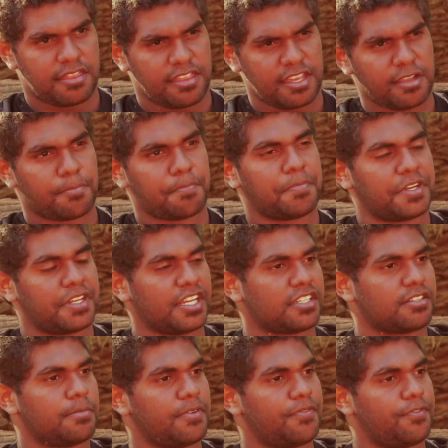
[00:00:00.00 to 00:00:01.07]
Think
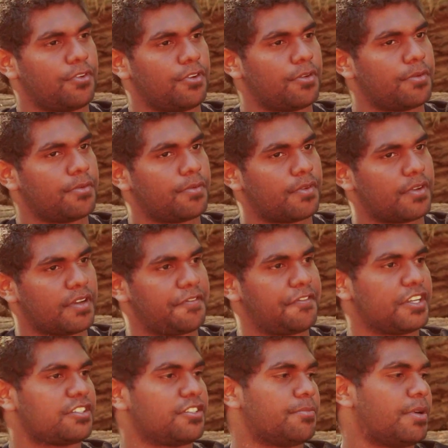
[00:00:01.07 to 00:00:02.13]
protection before
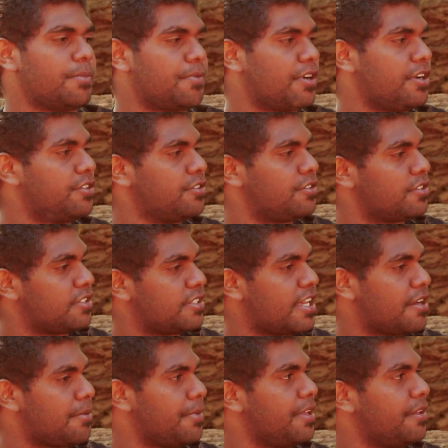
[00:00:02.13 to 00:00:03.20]
affection, my bro used to
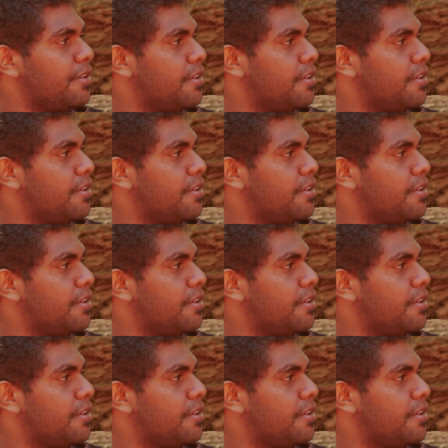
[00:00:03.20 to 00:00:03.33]
say to me.